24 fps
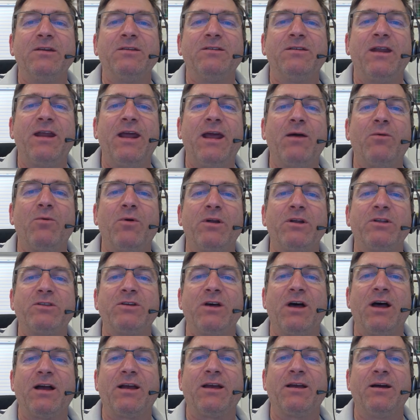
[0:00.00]
Today I want to
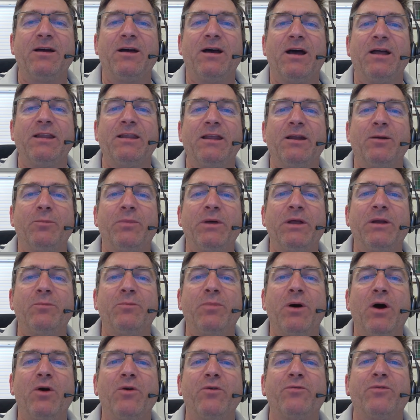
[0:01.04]
talk a, a little bit
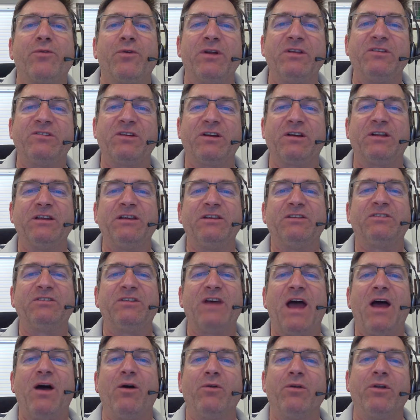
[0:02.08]
about forensically
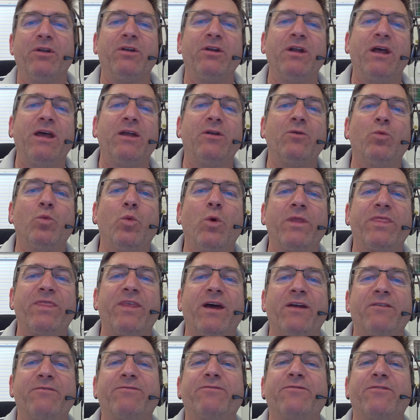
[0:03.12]
sound and, and, what
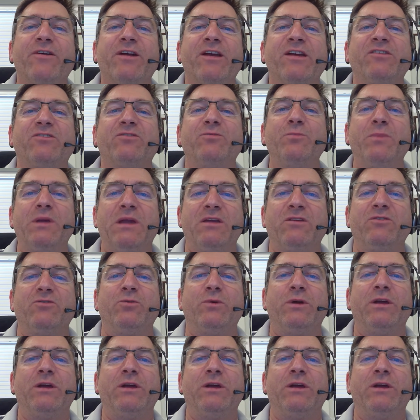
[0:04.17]
that phrase means.